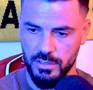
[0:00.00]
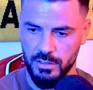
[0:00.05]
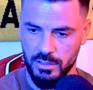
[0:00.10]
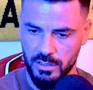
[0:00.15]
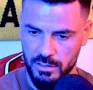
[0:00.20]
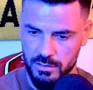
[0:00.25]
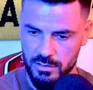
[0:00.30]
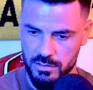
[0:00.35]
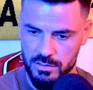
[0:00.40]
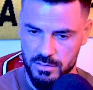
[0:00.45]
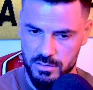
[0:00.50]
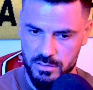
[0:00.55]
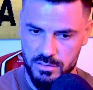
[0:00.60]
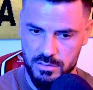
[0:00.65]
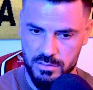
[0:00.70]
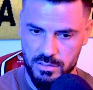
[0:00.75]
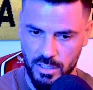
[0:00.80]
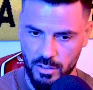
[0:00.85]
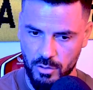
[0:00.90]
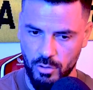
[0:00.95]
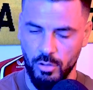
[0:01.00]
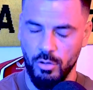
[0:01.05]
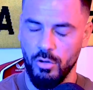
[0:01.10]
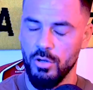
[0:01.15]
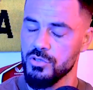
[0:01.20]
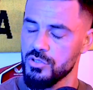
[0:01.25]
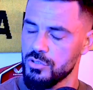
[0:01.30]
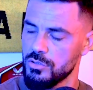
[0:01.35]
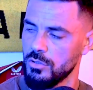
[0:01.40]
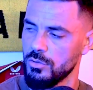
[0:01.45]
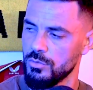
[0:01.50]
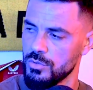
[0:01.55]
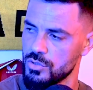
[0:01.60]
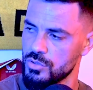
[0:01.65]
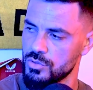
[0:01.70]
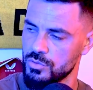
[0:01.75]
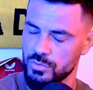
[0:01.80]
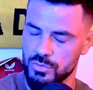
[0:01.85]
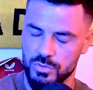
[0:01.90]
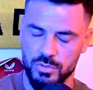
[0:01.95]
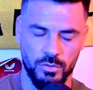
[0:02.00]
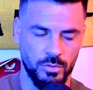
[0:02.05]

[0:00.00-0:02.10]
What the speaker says: and psychological issues.